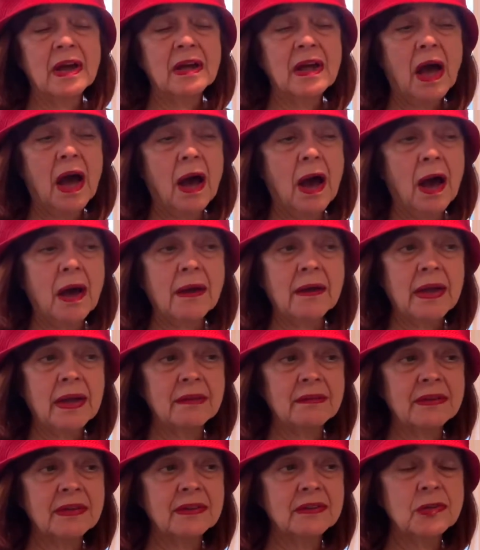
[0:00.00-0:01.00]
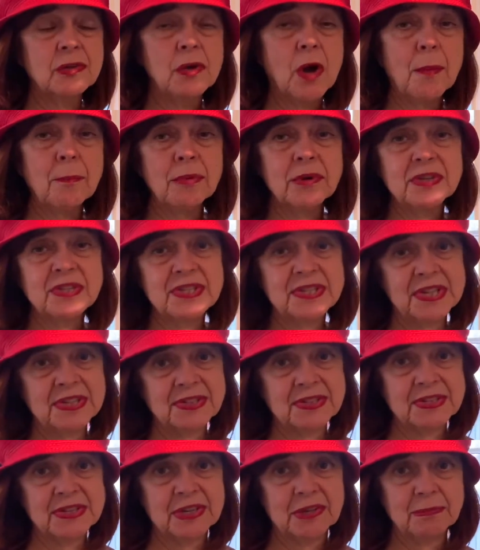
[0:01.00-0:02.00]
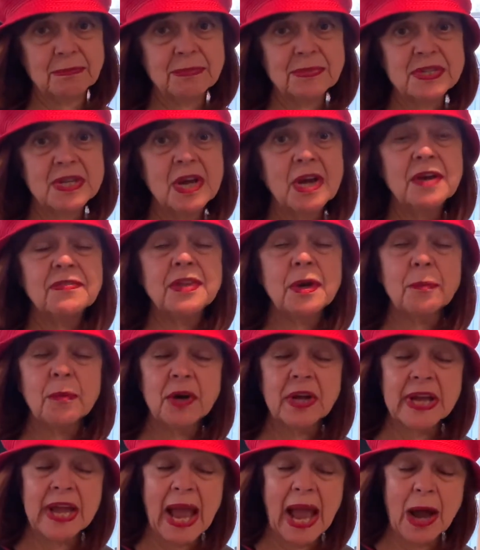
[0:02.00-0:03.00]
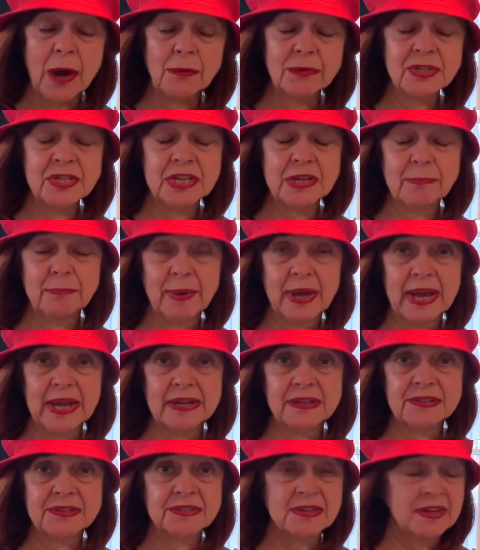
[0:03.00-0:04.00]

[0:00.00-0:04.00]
uh, number systems that were counting based.